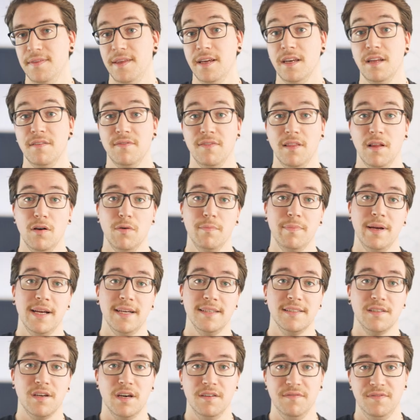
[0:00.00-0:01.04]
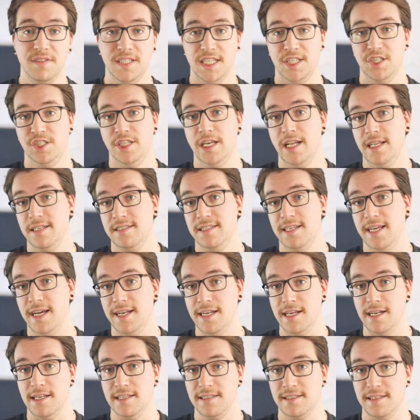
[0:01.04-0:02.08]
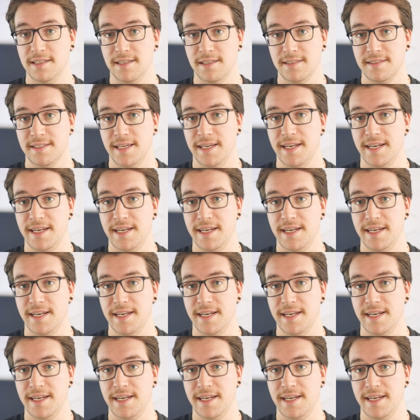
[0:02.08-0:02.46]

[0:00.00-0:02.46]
Data flow-based confidentiality analysis